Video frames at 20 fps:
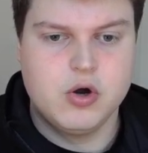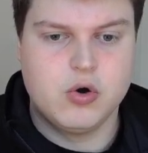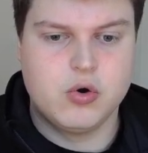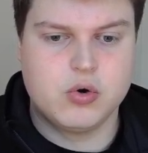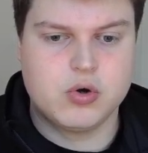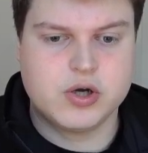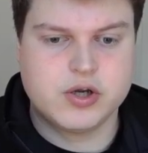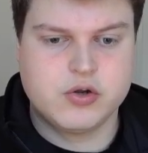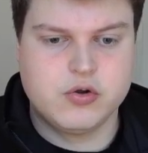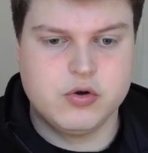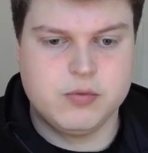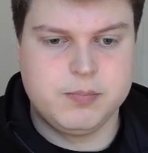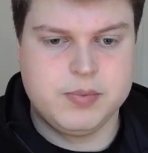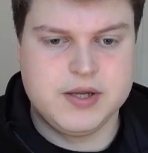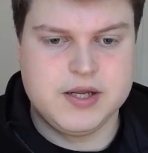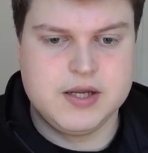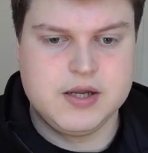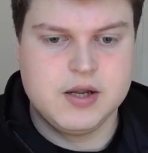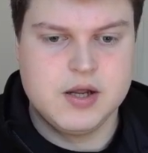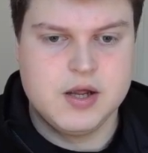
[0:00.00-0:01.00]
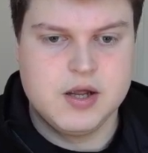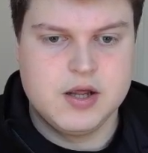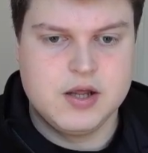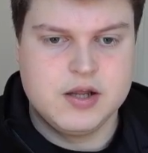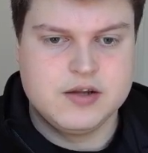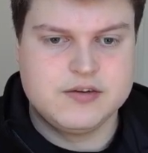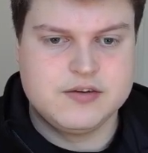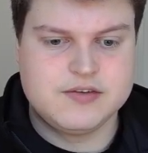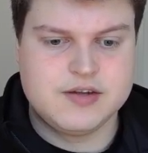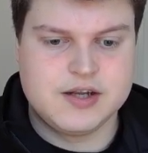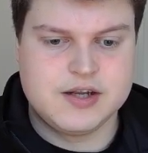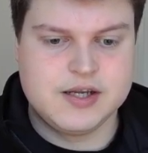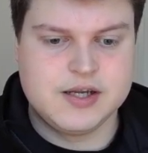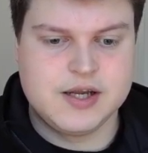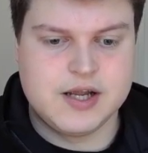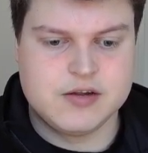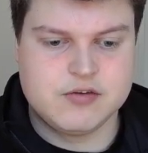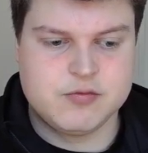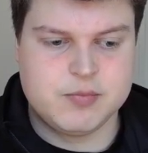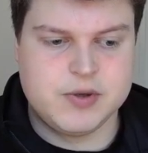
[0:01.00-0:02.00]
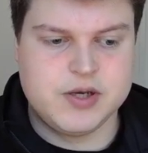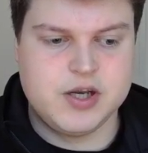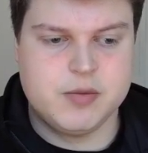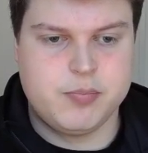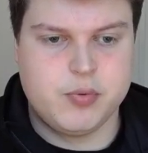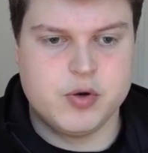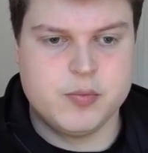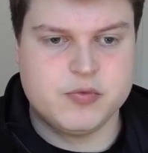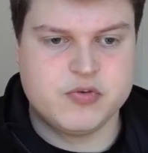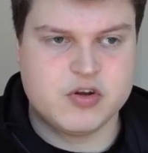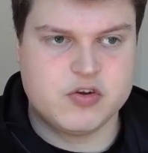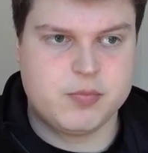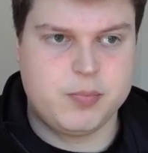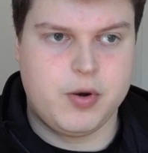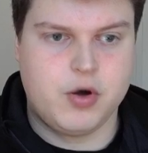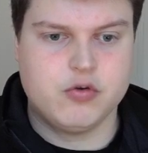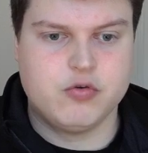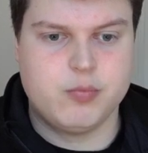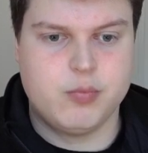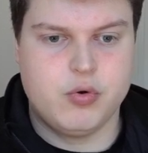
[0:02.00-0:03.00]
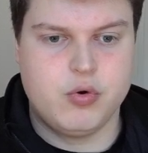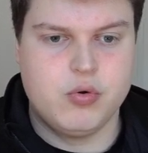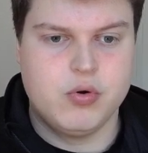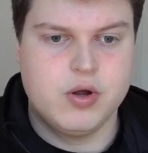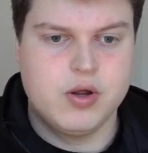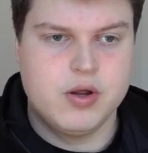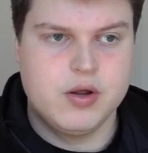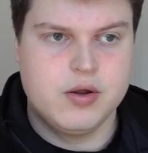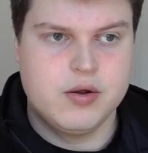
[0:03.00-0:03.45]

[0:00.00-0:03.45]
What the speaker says: or it could be setting as many appointments as possible